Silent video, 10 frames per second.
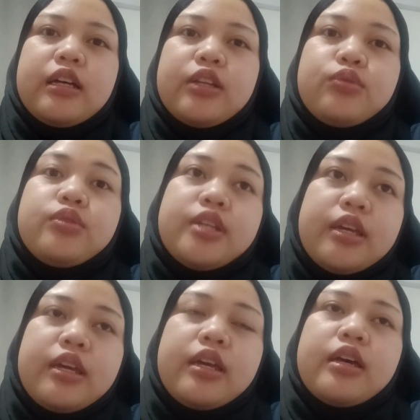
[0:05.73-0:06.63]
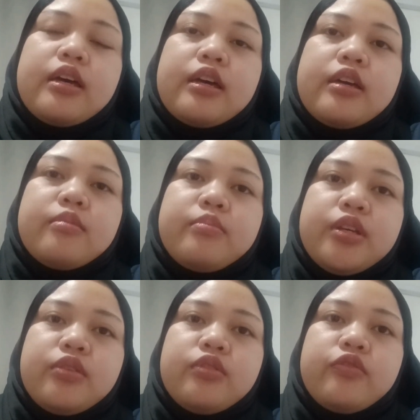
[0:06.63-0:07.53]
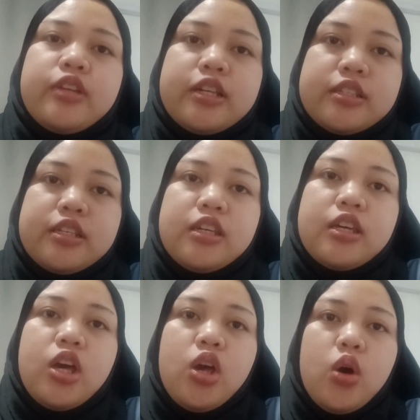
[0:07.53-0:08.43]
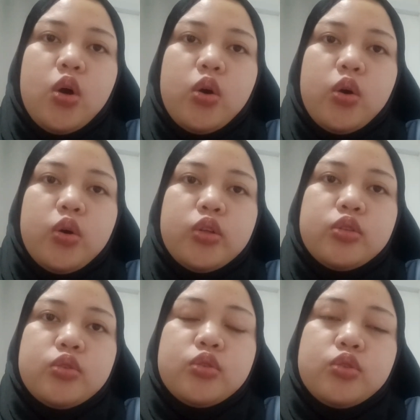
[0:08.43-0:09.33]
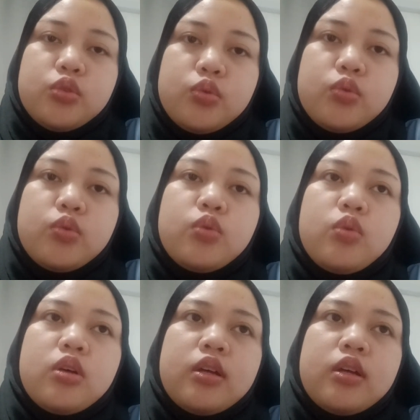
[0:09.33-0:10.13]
Today I'll be reflecting on two